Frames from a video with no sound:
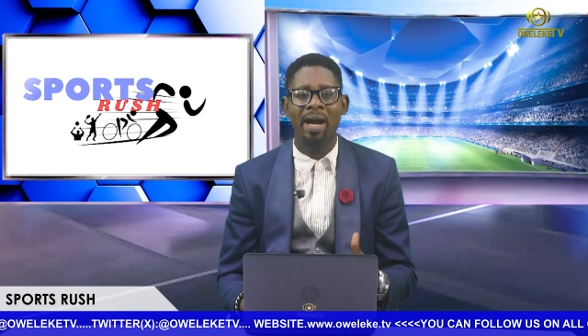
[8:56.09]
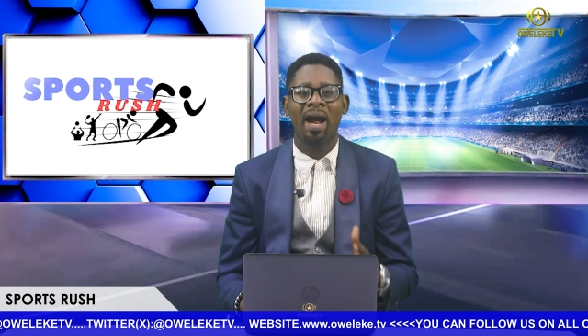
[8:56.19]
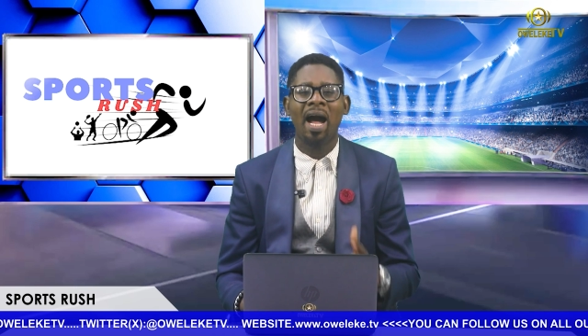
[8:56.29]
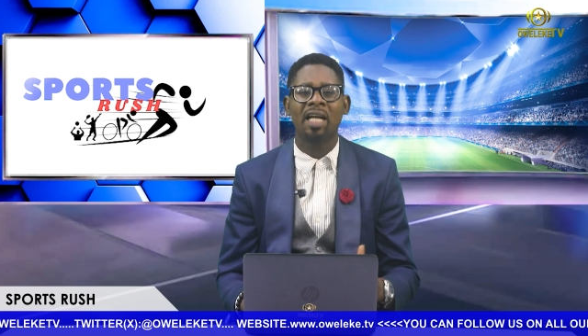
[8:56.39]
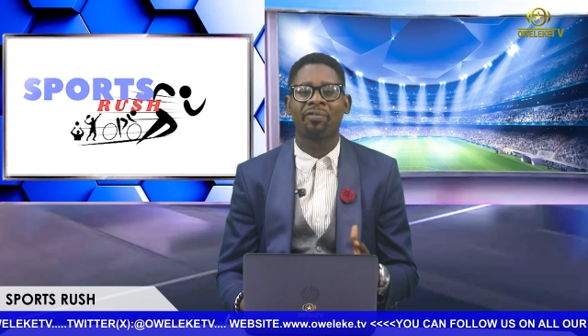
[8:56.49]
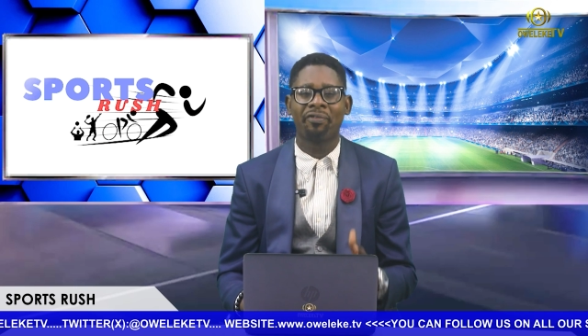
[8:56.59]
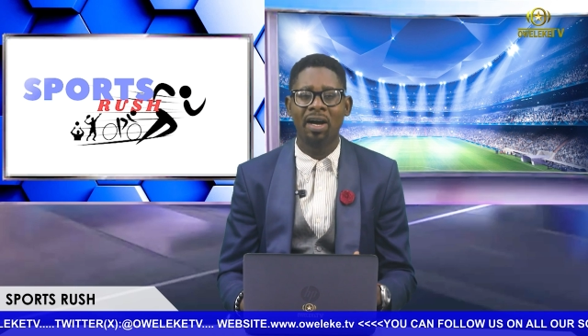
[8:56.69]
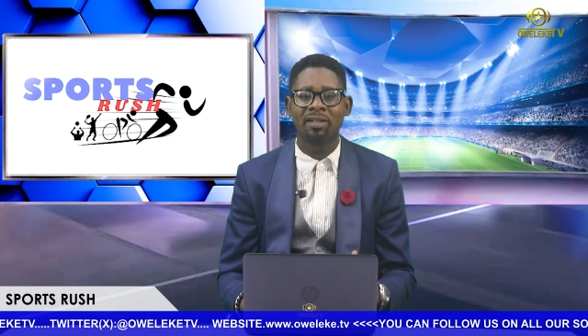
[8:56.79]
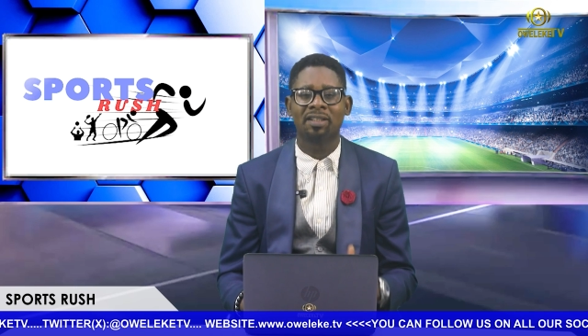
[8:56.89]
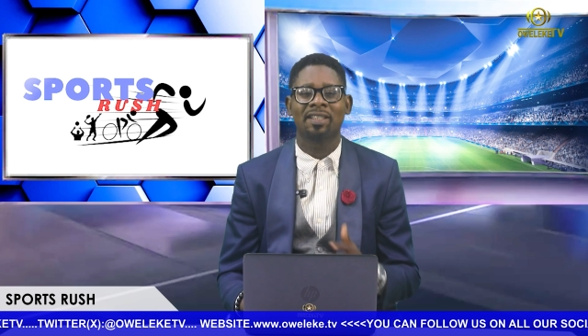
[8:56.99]
a
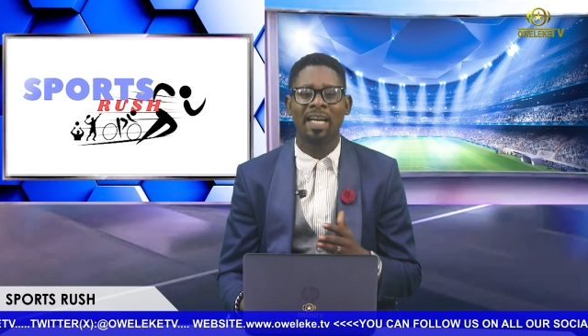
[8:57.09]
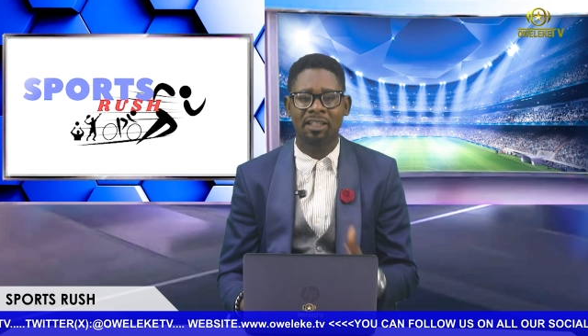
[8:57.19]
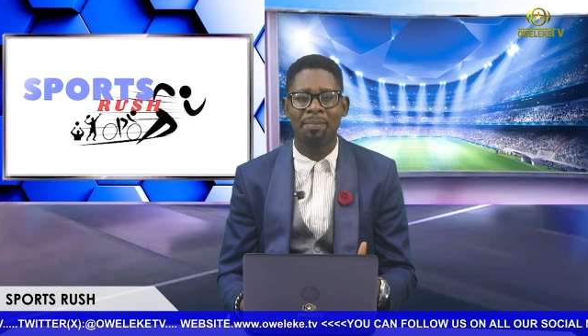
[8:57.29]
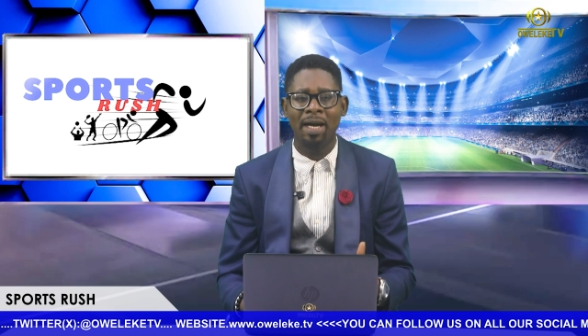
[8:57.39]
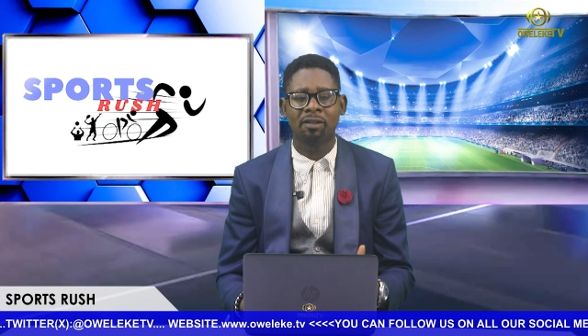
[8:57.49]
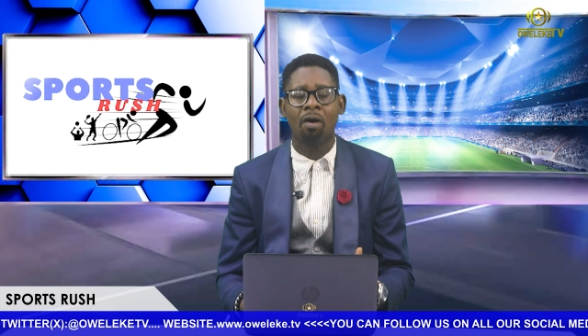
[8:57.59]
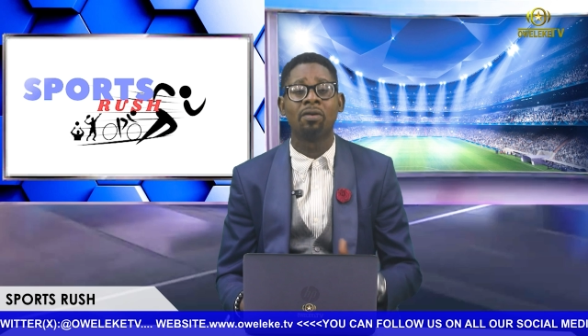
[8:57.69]
heartfelt statement